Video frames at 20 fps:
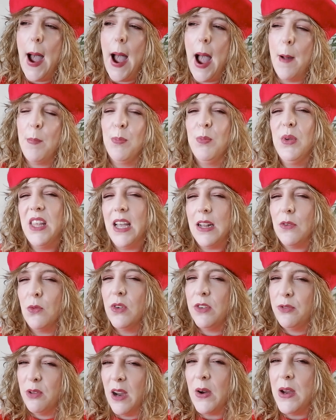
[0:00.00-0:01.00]
But
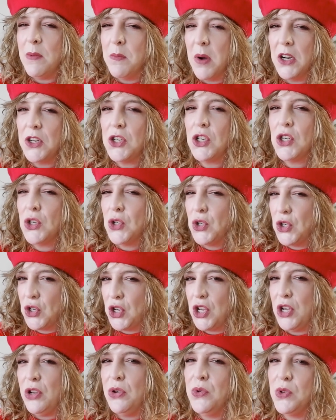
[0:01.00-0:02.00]
that very much
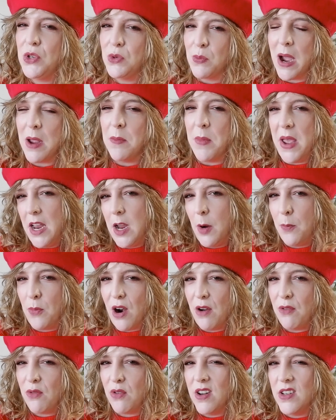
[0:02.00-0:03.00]
skews my makeup
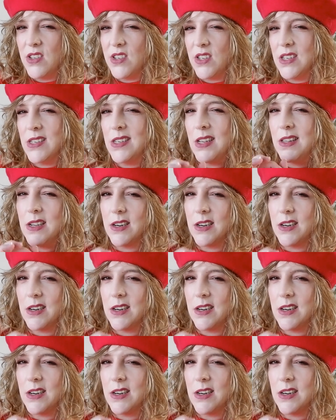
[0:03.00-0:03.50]
preferences,